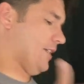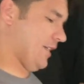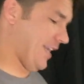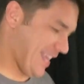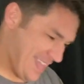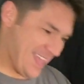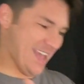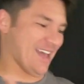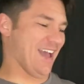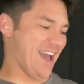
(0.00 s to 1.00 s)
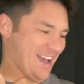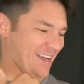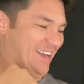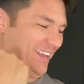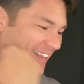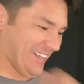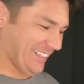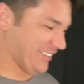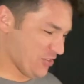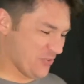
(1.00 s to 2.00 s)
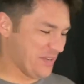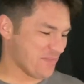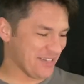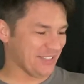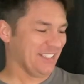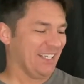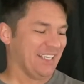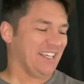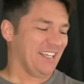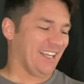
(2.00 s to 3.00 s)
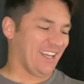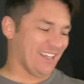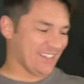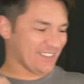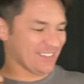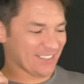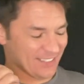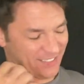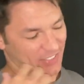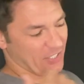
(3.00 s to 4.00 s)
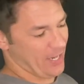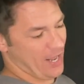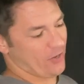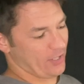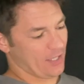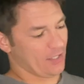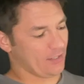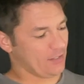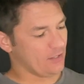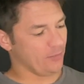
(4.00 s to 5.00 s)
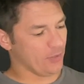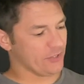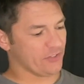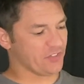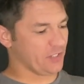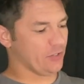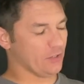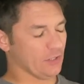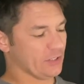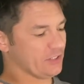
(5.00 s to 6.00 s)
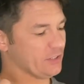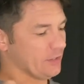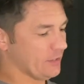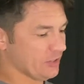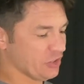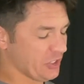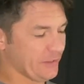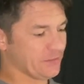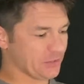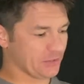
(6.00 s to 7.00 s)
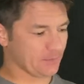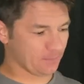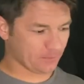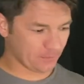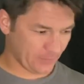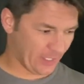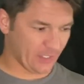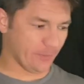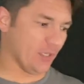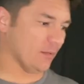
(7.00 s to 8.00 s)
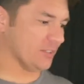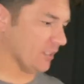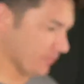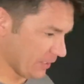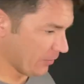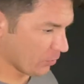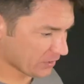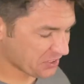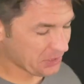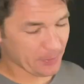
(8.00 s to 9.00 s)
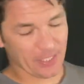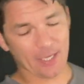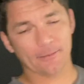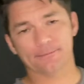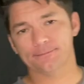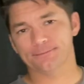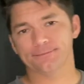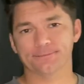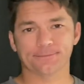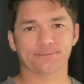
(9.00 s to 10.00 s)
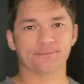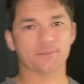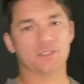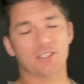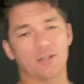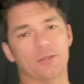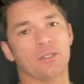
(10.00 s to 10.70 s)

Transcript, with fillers: a new email, and now I got a bunch of senior enlisted and chiefs hitting me up telling me they want to see me now. So